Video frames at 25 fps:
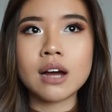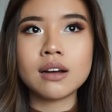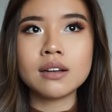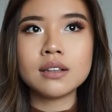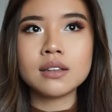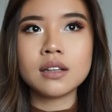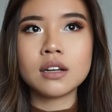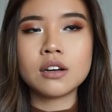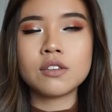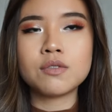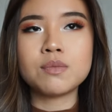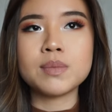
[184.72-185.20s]
I
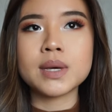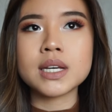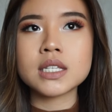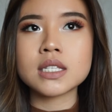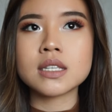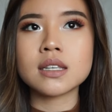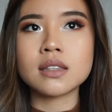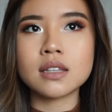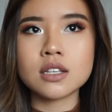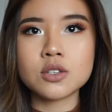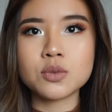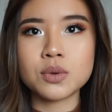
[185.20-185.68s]
love
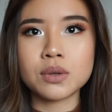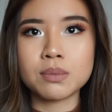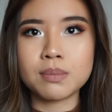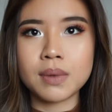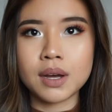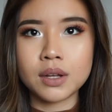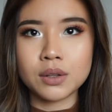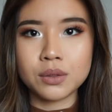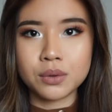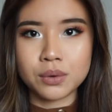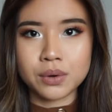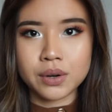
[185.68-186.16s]
mixing this with
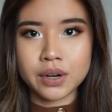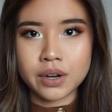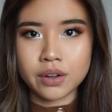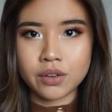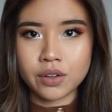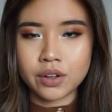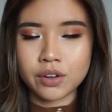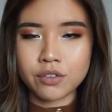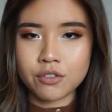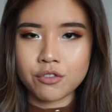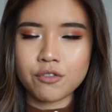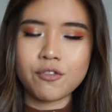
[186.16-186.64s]
my
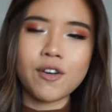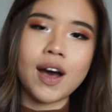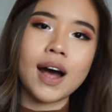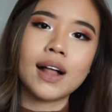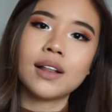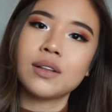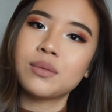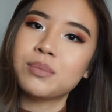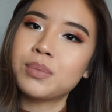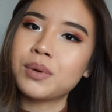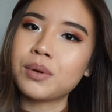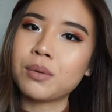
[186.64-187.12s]
L'Oreal
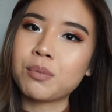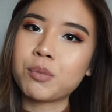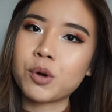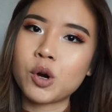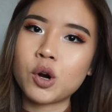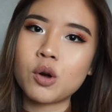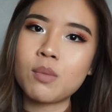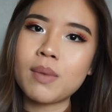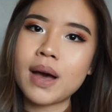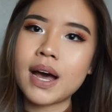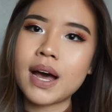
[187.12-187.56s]
Infallible Pro